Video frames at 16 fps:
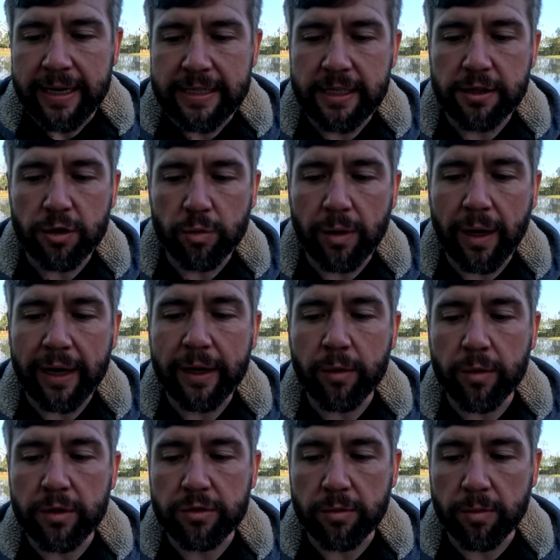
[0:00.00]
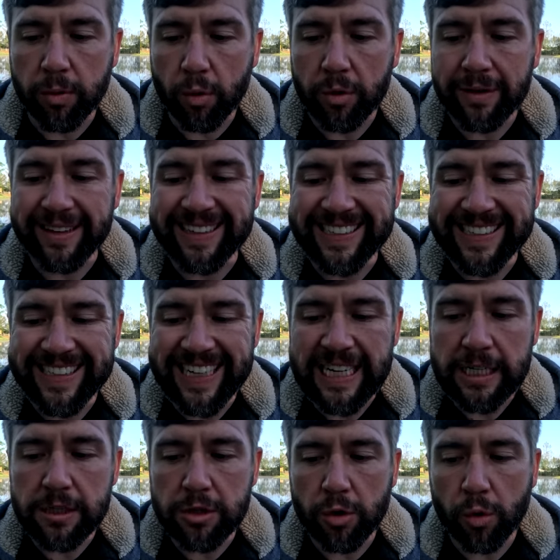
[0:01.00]
It says the rocket was reportedly
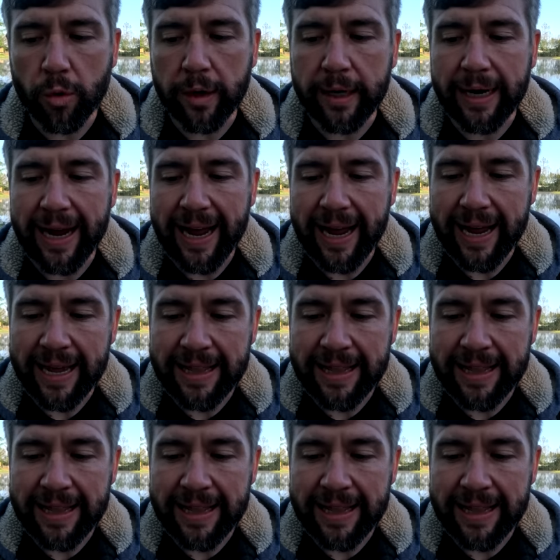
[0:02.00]
seen soaring